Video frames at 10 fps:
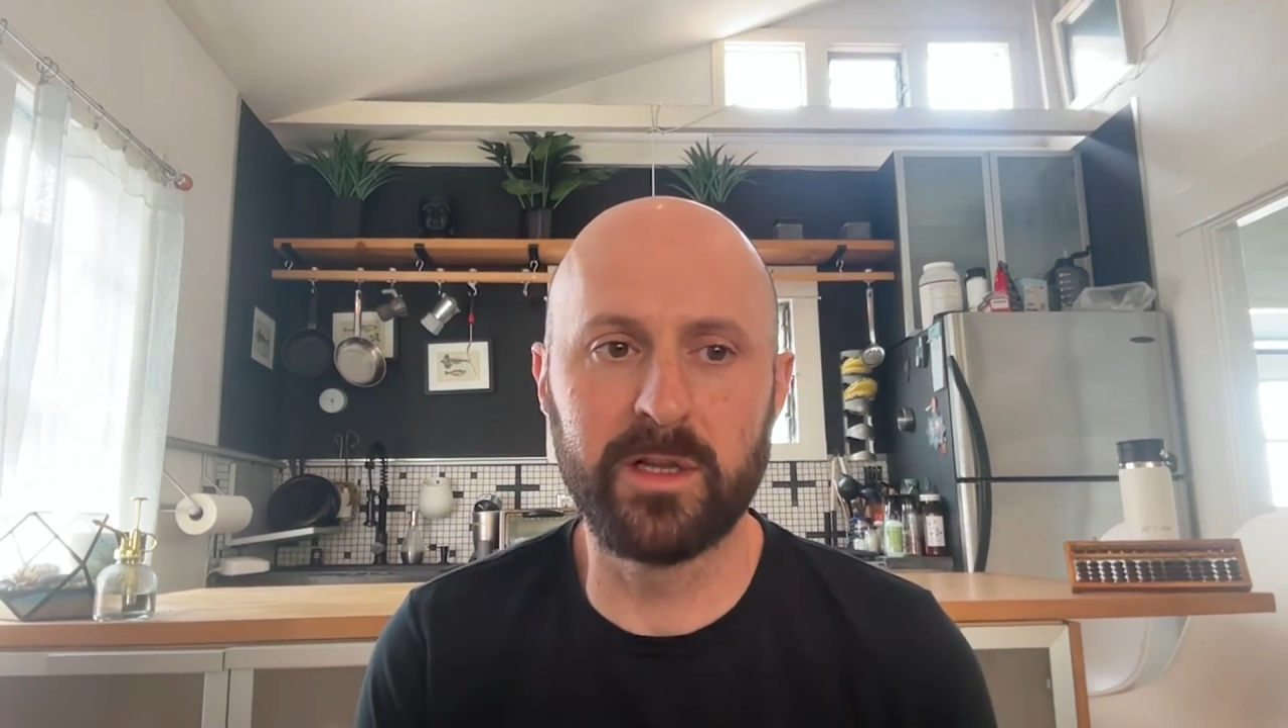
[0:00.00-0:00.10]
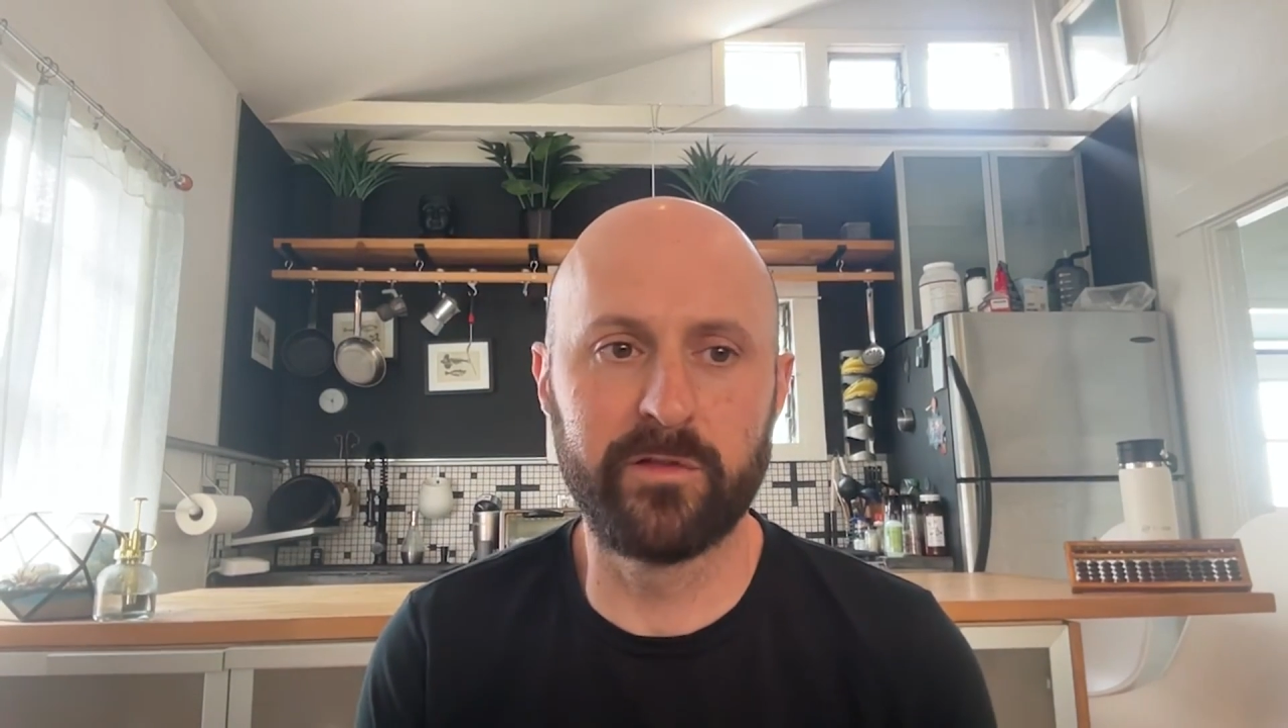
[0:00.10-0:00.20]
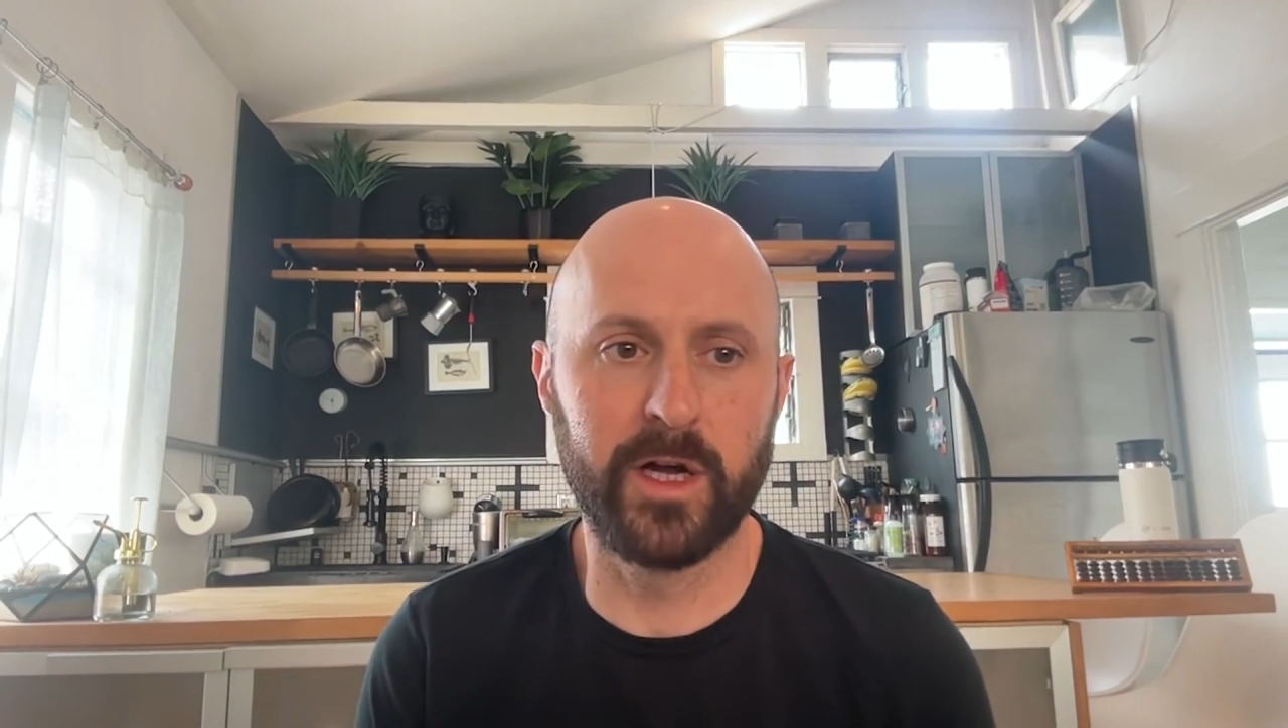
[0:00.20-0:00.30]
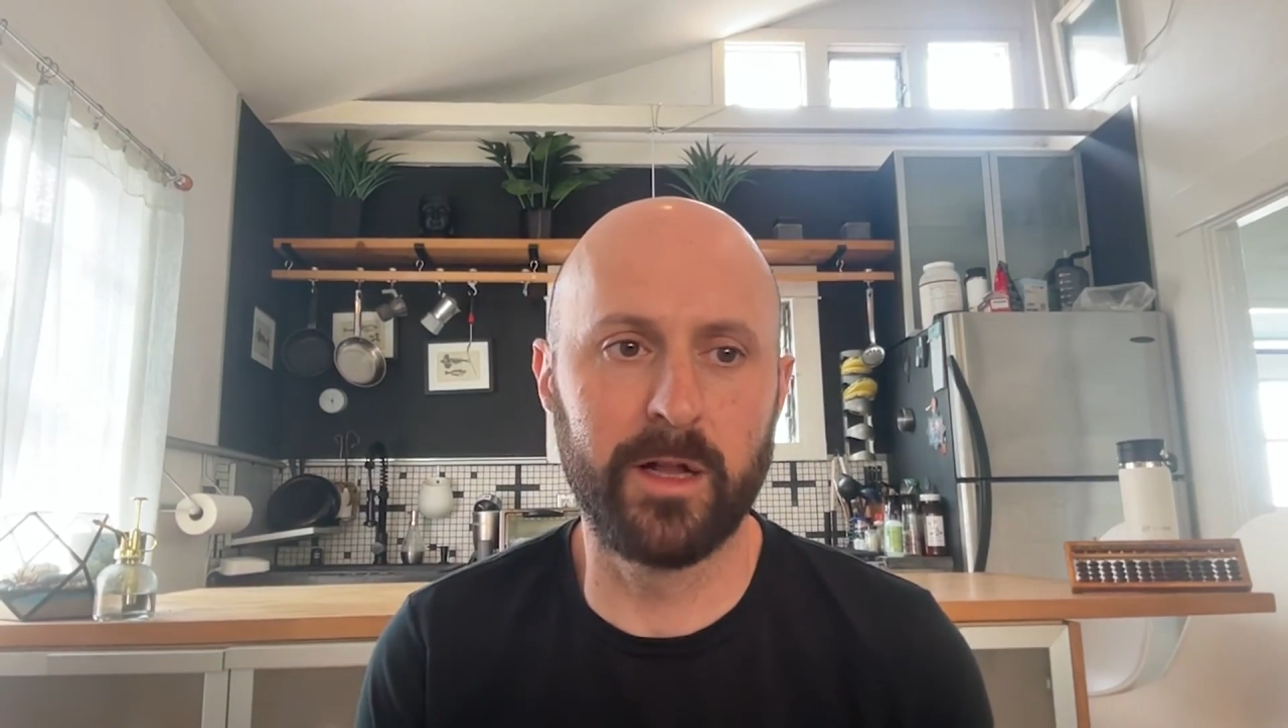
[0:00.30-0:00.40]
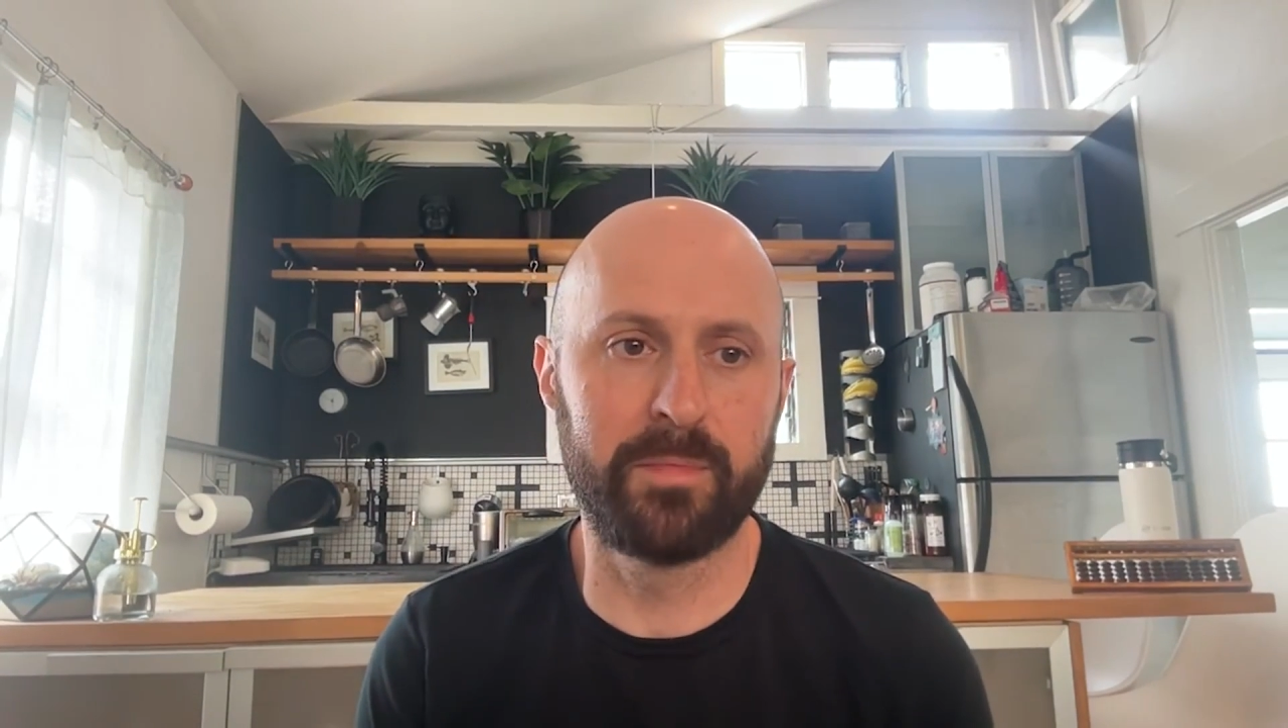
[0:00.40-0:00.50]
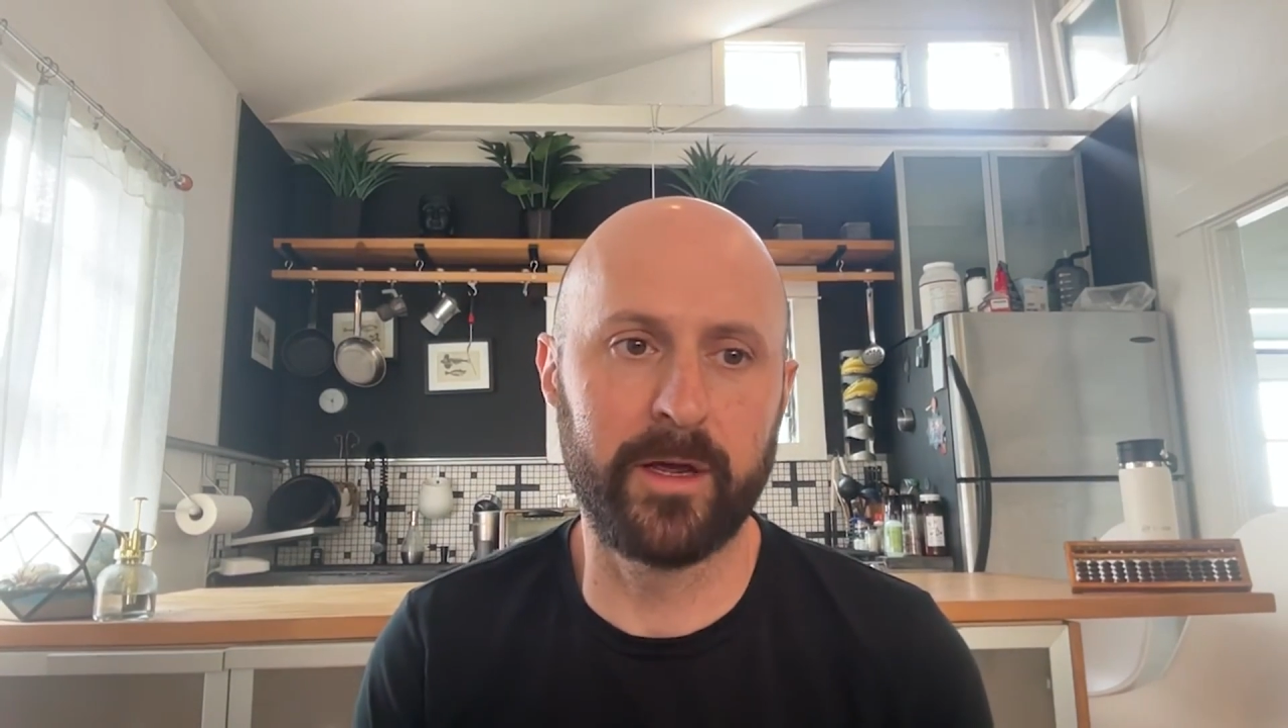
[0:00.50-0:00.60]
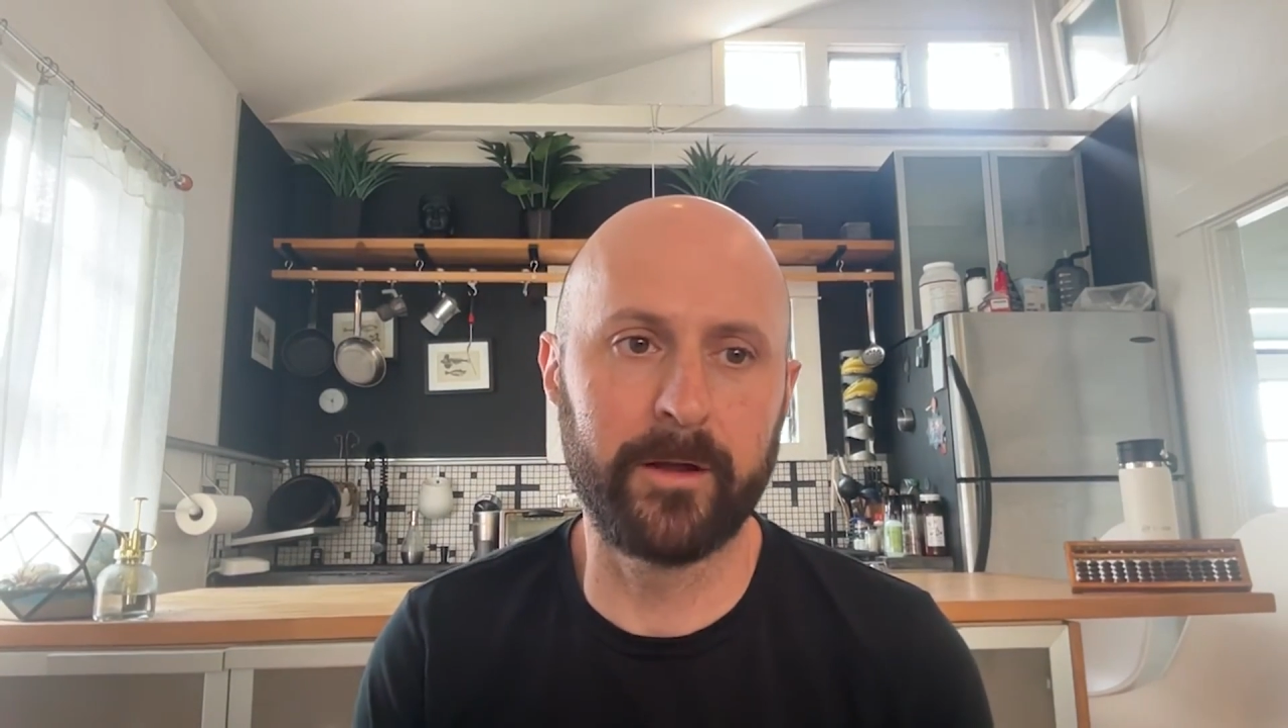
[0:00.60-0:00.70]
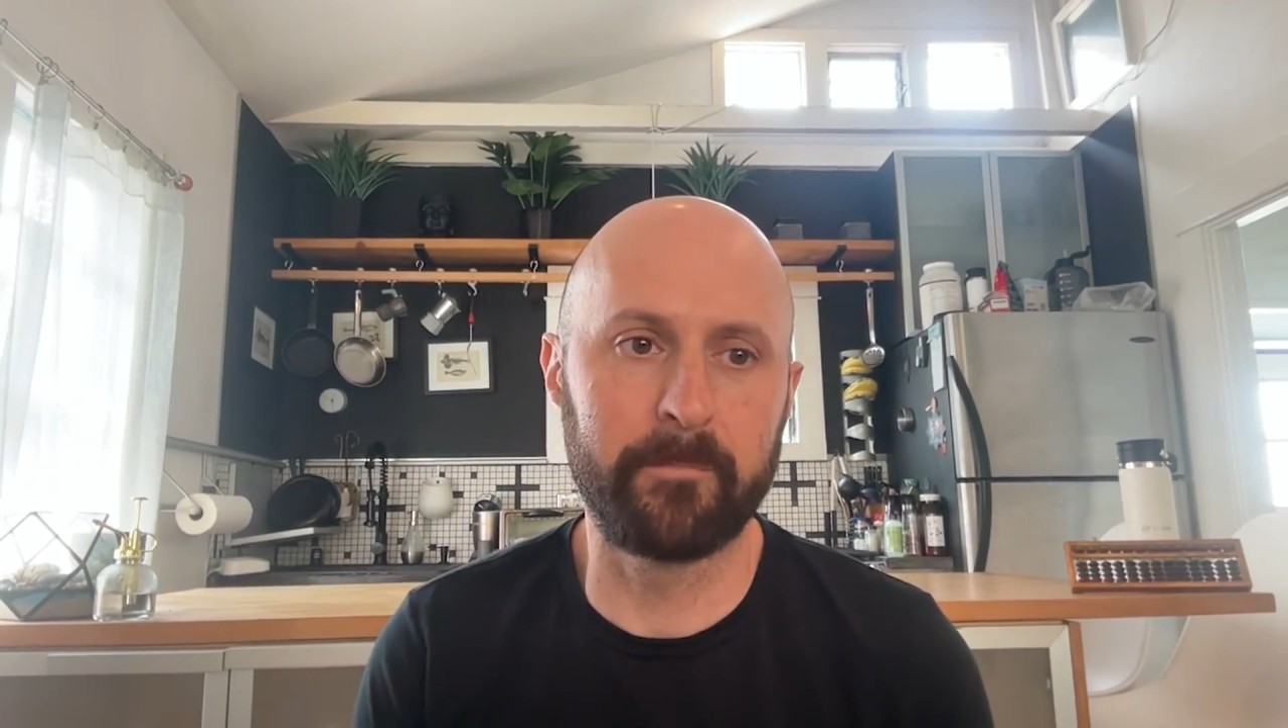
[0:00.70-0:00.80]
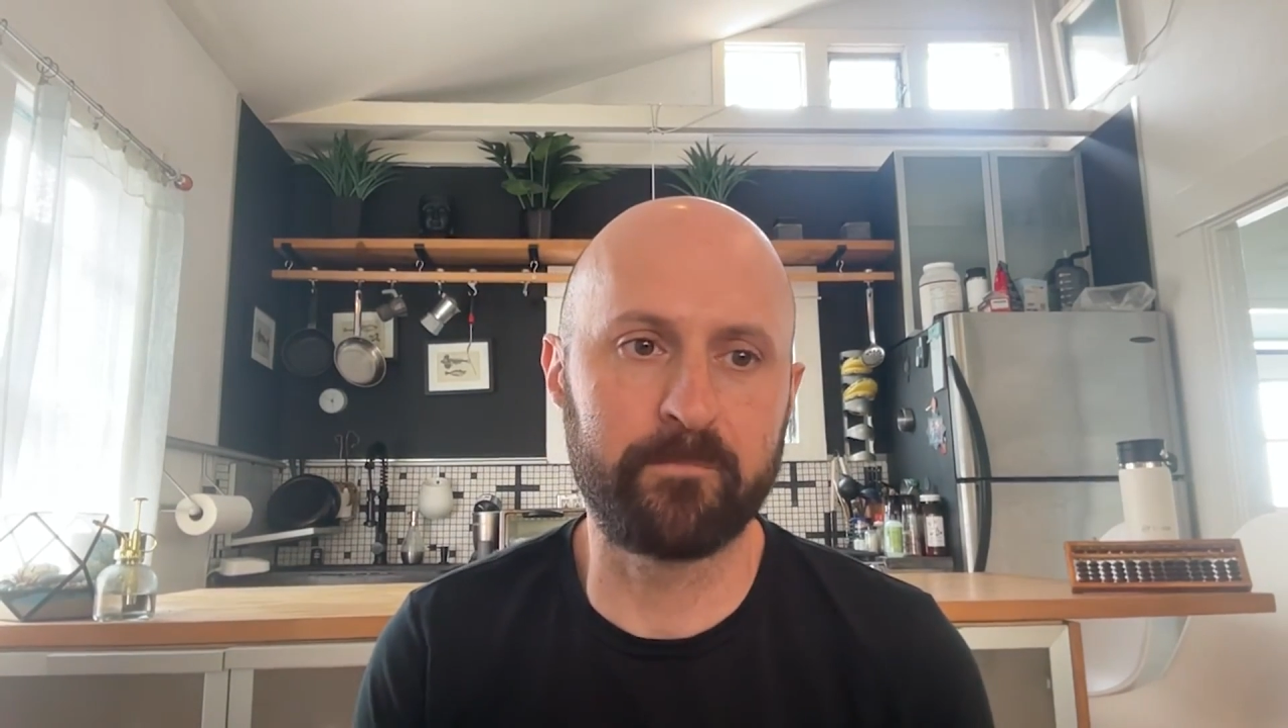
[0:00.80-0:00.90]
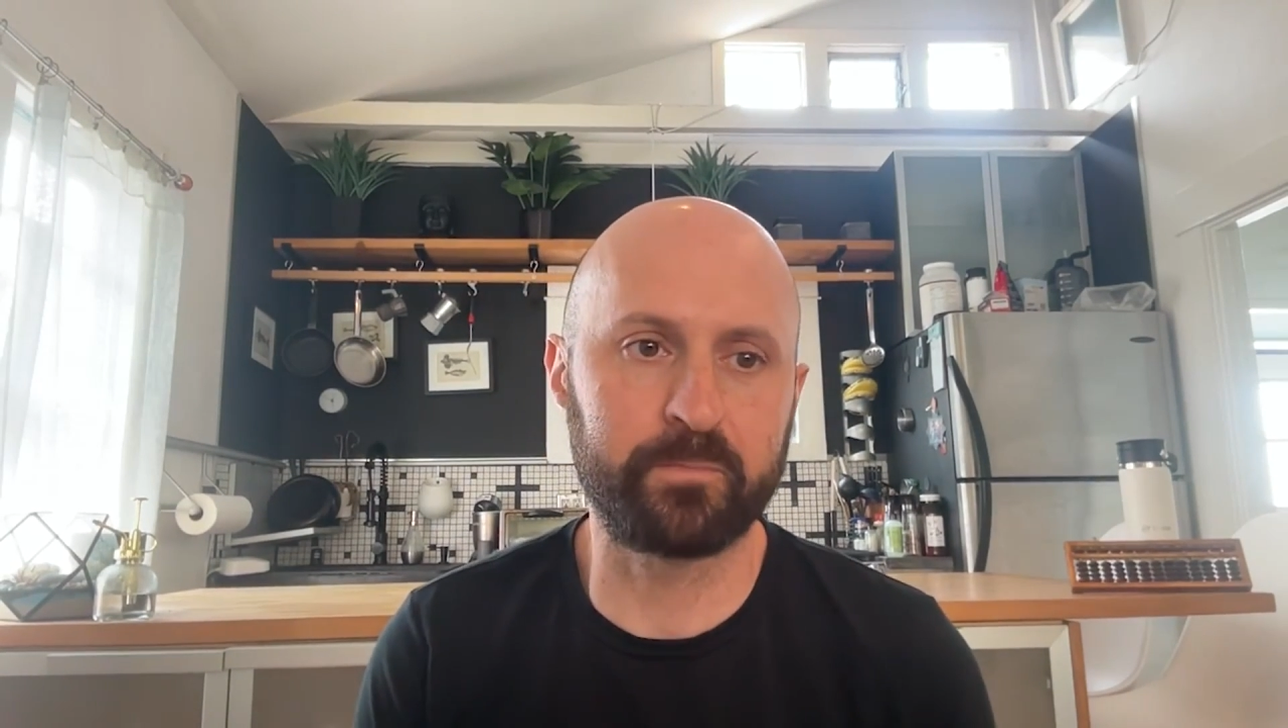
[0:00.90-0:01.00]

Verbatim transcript: developing